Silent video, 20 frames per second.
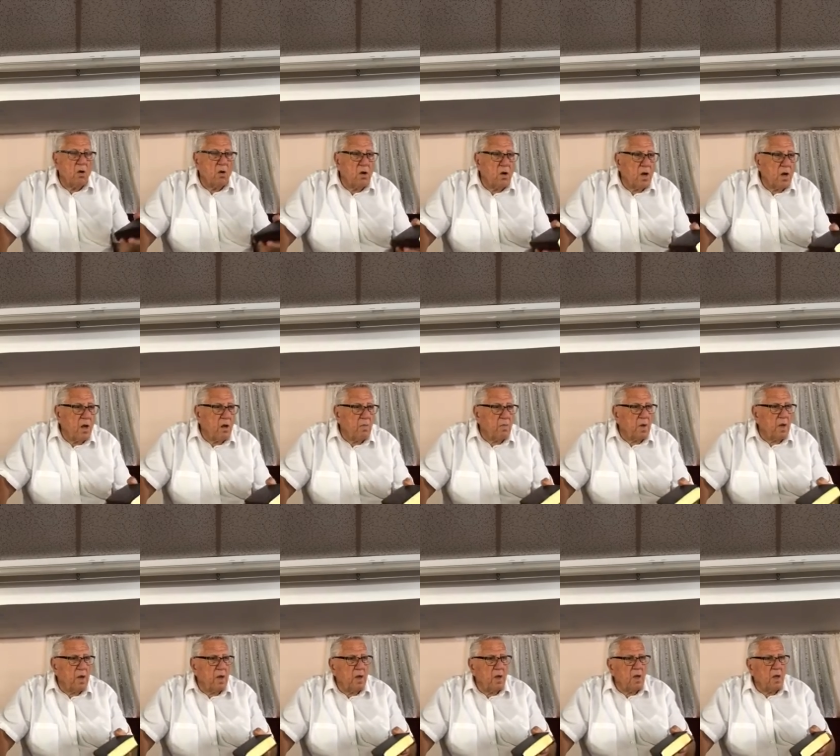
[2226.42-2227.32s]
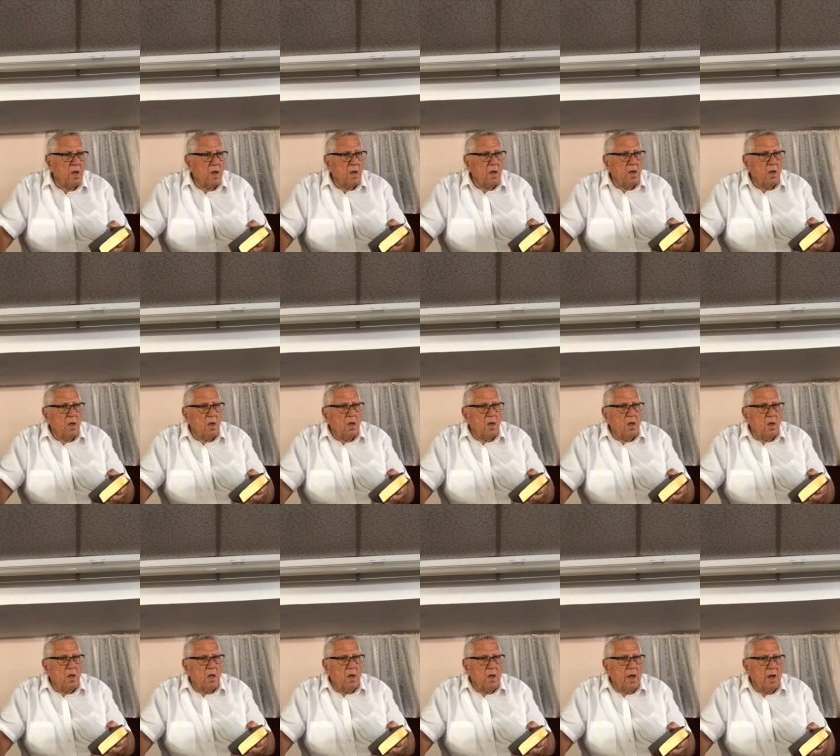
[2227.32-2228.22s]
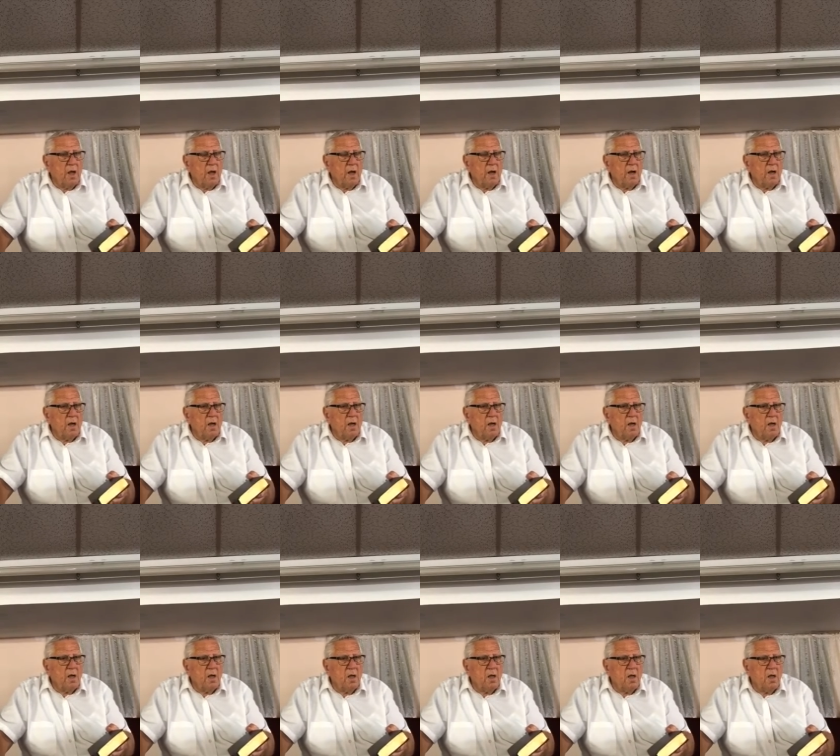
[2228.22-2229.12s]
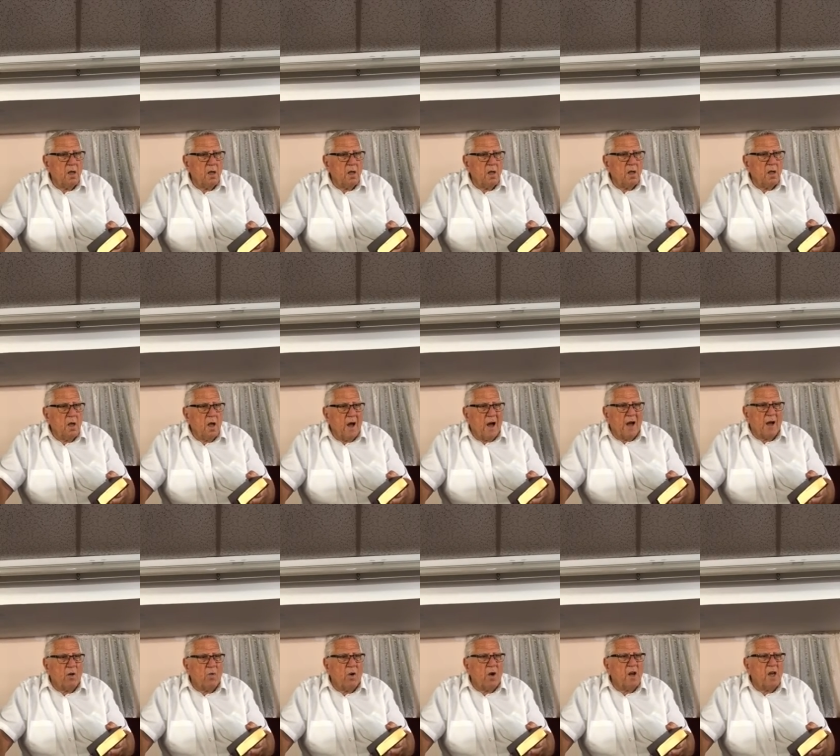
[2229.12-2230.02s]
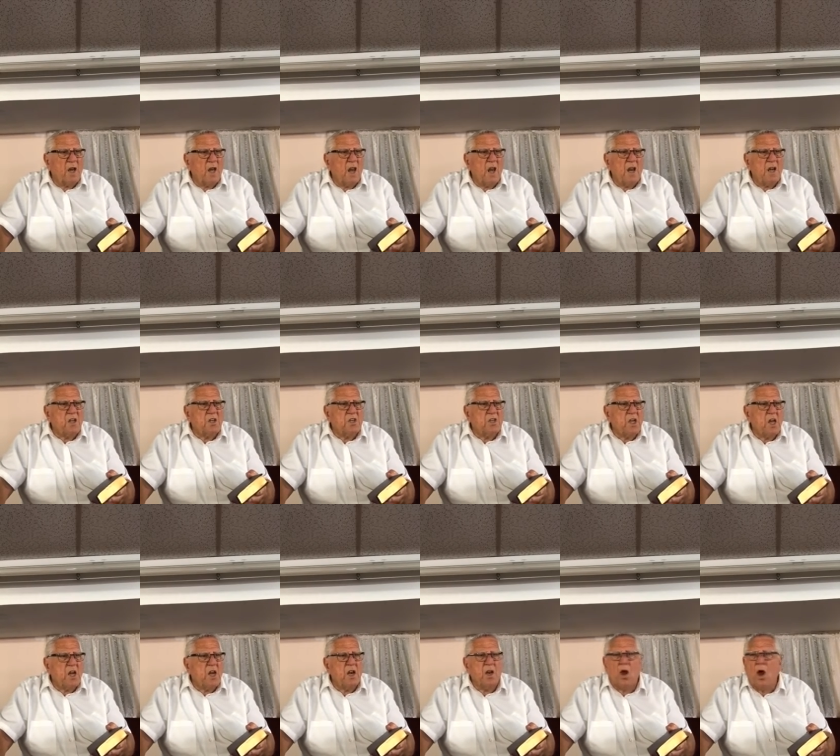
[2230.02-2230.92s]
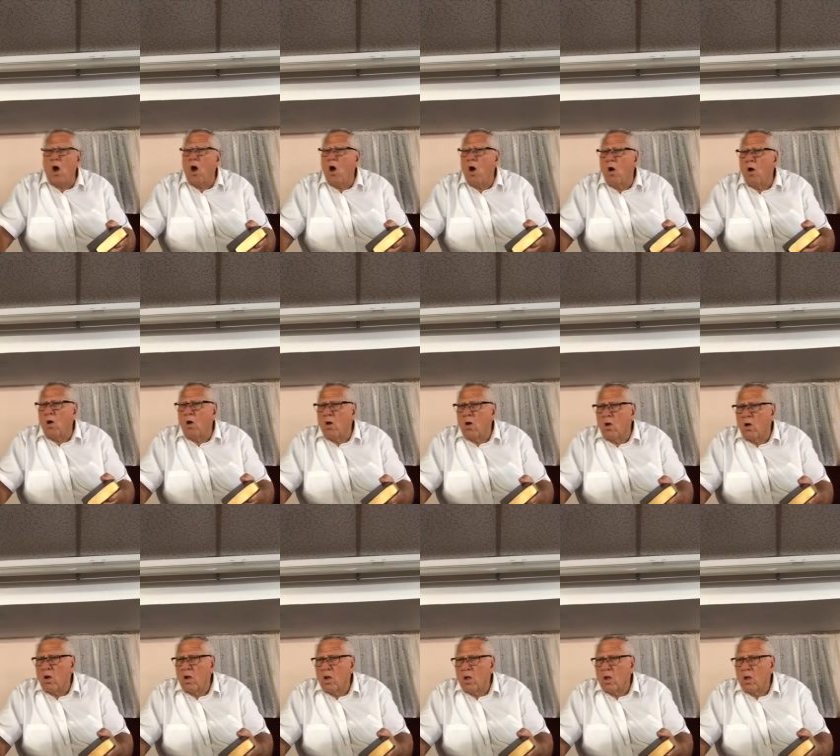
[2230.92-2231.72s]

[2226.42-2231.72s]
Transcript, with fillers: Lord, help me. And uh, I don't want to get in sin at all.